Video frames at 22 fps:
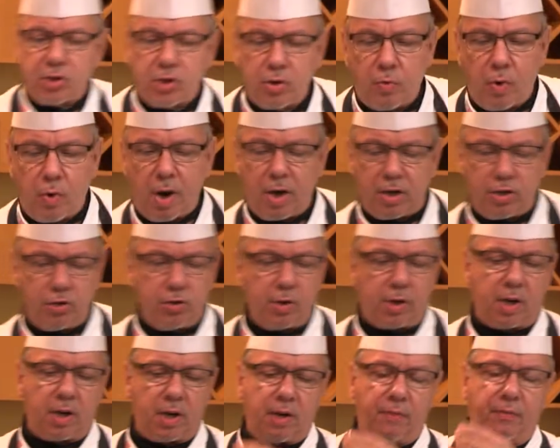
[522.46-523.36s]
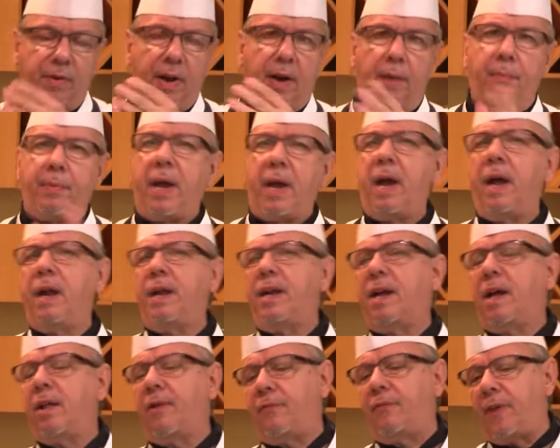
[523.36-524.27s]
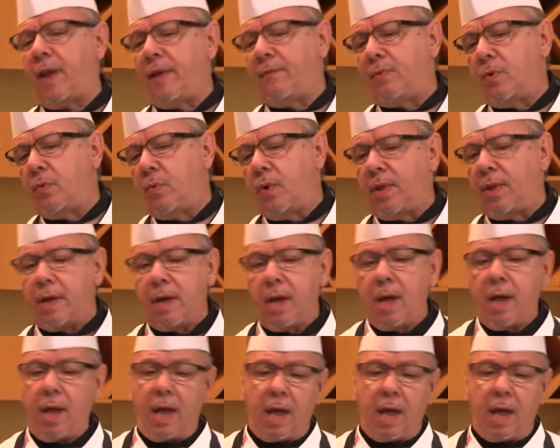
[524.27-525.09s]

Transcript: you want. You can develop any other flavor with it.